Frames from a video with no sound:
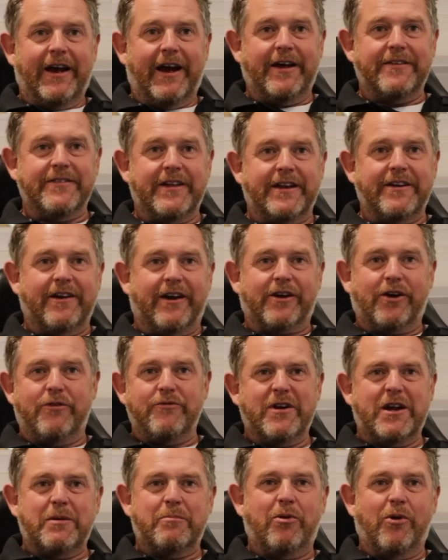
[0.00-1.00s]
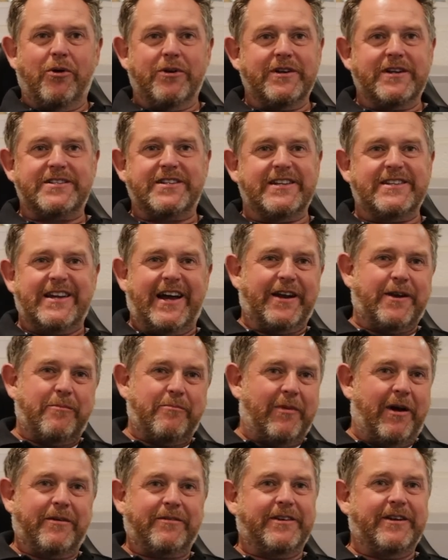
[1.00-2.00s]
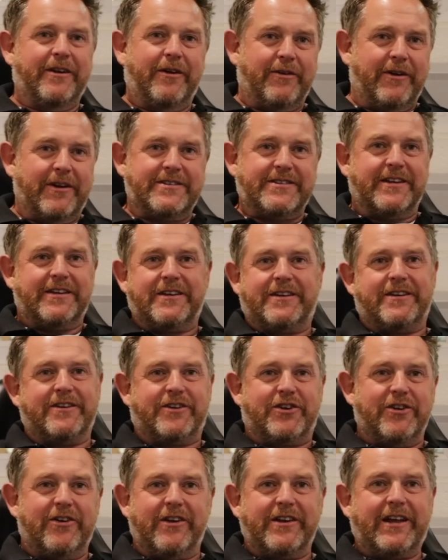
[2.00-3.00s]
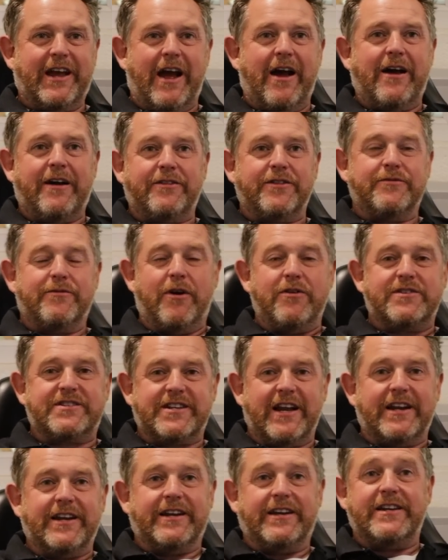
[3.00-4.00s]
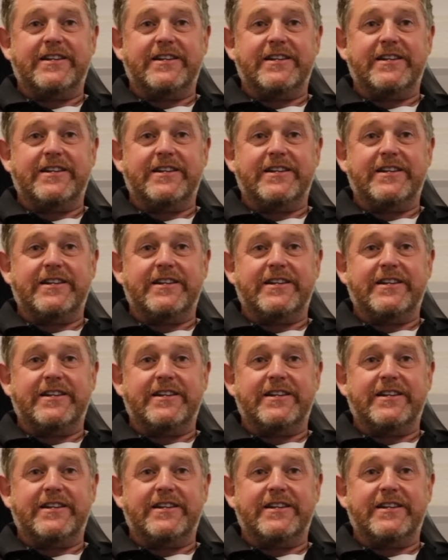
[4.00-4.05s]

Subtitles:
and then I got really bored, and I said, "Dad, I said, can I get out on the road selling?"